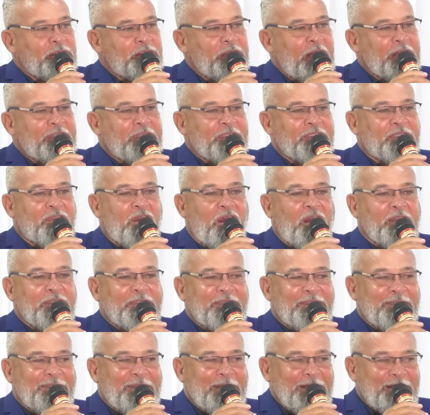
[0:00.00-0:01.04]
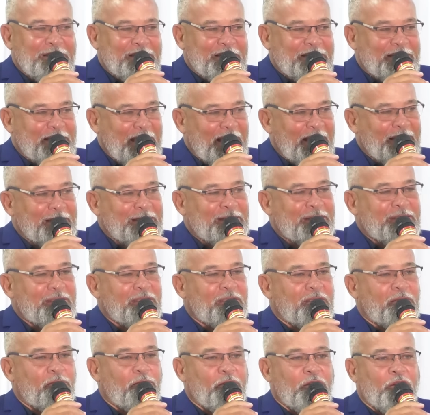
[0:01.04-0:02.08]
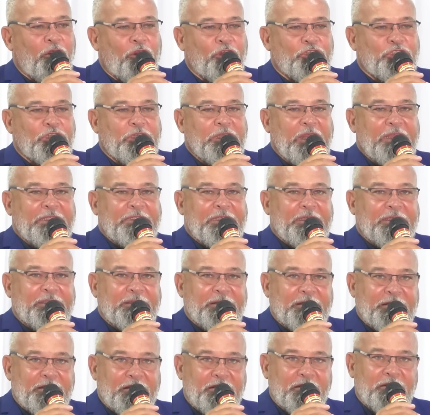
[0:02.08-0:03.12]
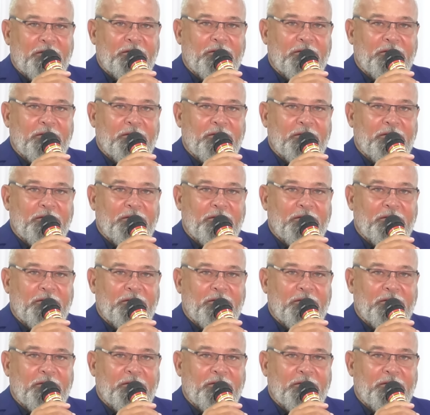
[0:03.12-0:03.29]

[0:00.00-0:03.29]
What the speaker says: that is consistent with our genetics.